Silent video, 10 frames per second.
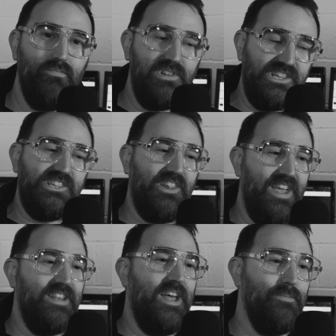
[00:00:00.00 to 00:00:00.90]

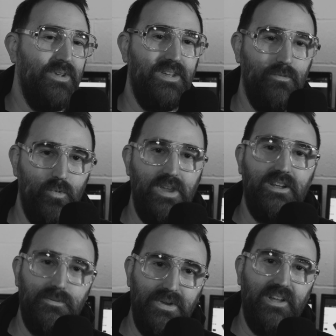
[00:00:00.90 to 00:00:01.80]
slay an enemy in
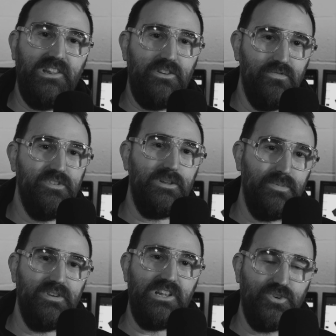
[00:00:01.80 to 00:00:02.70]
weeks because you've just
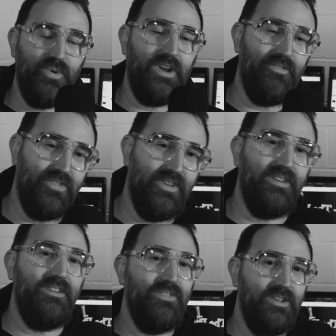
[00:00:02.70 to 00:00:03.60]
been destroying
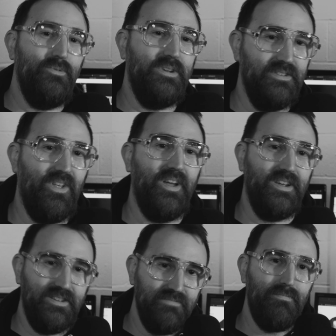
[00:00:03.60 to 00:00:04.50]
everything. Do you think we could,
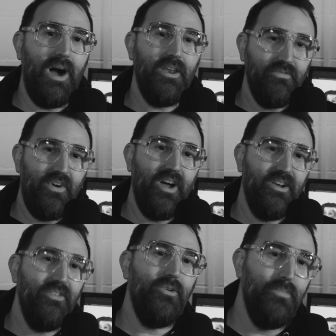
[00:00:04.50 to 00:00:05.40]
modify
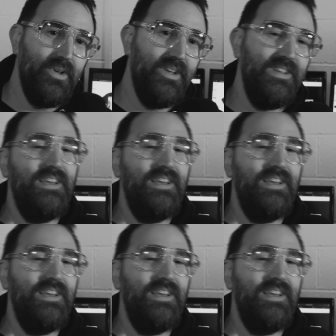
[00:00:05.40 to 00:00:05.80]
it a little bit?